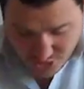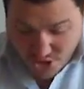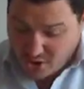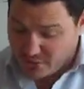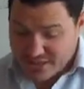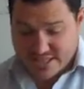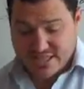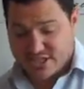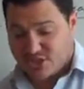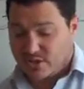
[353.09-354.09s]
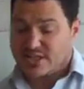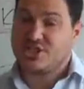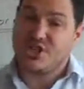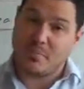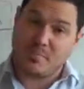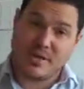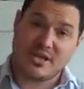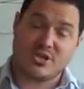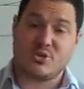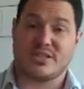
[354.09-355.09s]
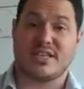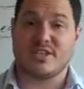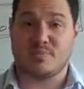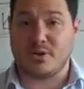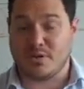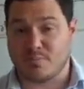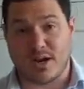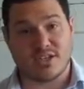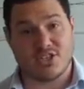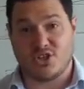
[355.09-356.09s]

No, that's it. So let's jump into the sentence building practice.